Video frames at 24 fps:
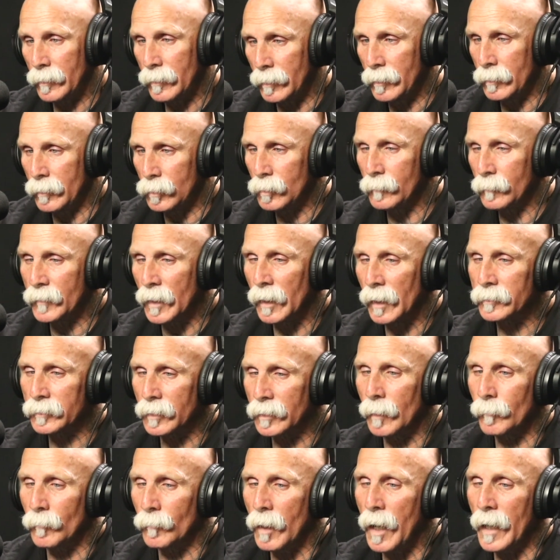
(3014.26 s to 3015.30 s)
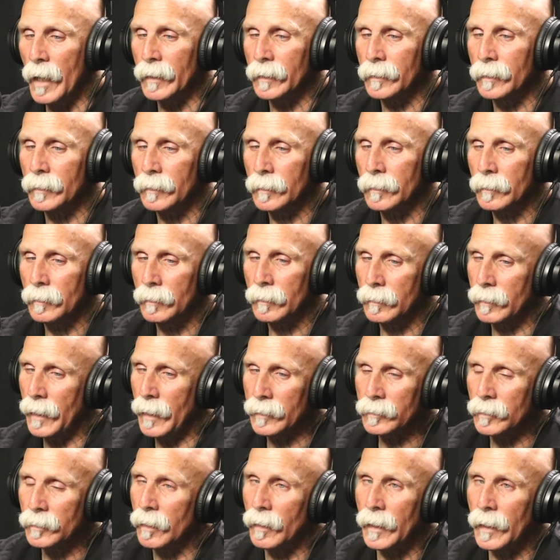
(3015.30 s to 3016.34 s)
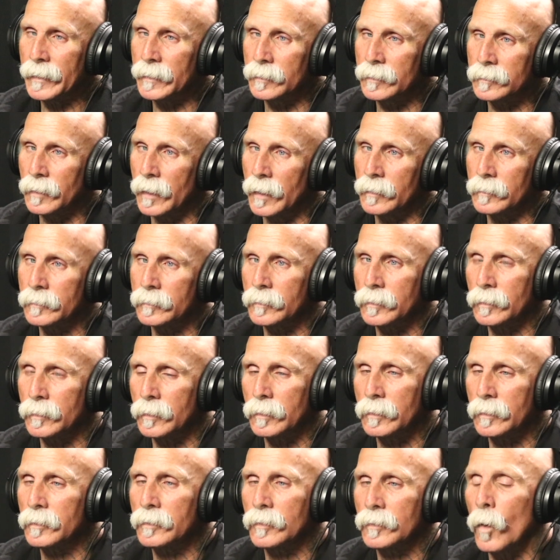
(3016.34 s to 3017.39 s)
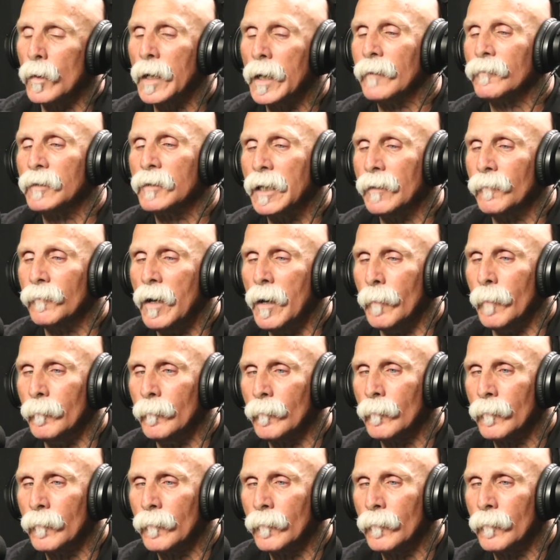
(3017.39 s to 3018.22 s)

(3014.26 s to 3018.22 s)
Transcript: you've done something right. That's all I could say is just don't ever give up.